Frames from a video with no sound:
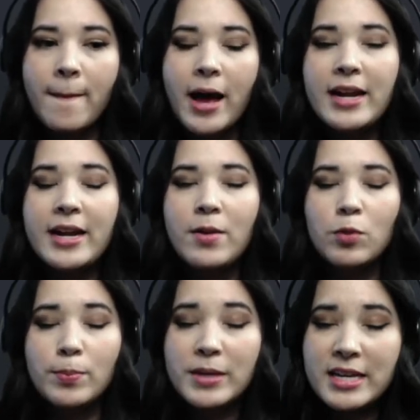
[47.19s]
and
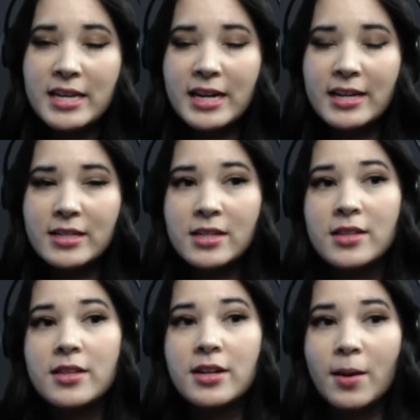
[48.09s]
repeat it
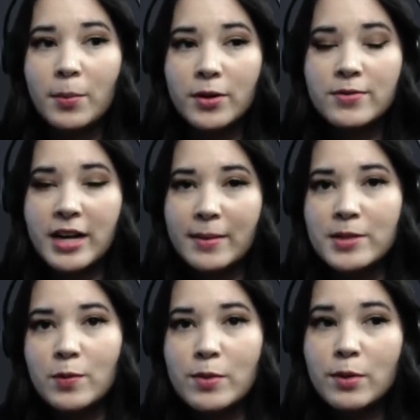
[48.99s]
the number of times
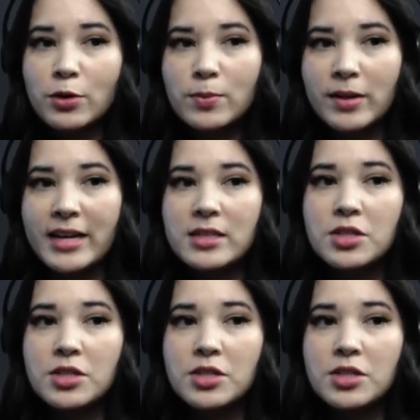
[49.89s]
that we multiplied.